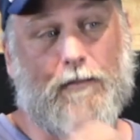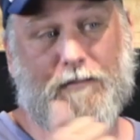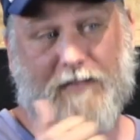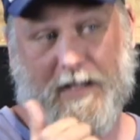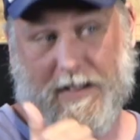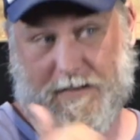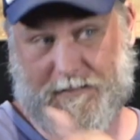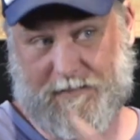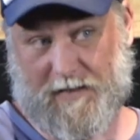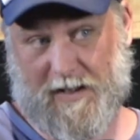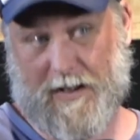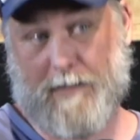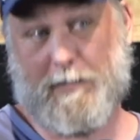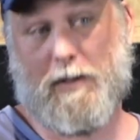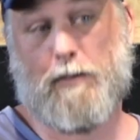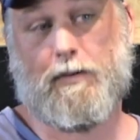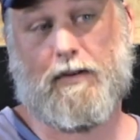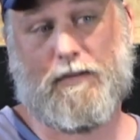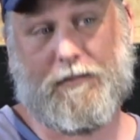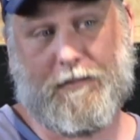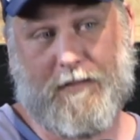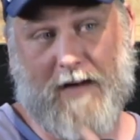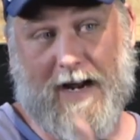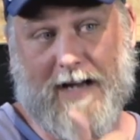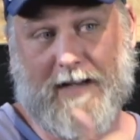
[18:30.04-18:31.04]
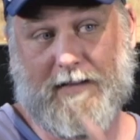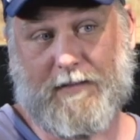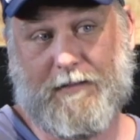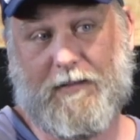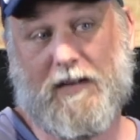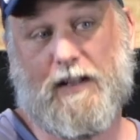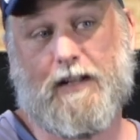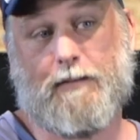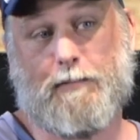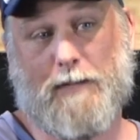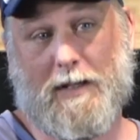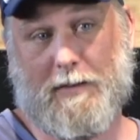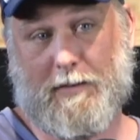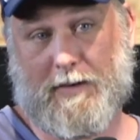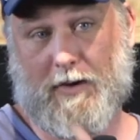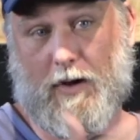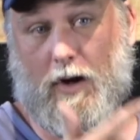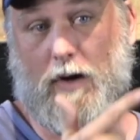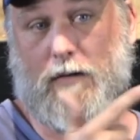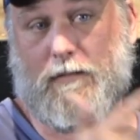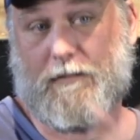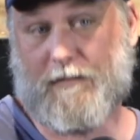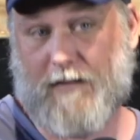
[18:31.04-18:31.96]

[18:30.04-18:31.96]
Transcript: that's filling me with faith, filling me with hope,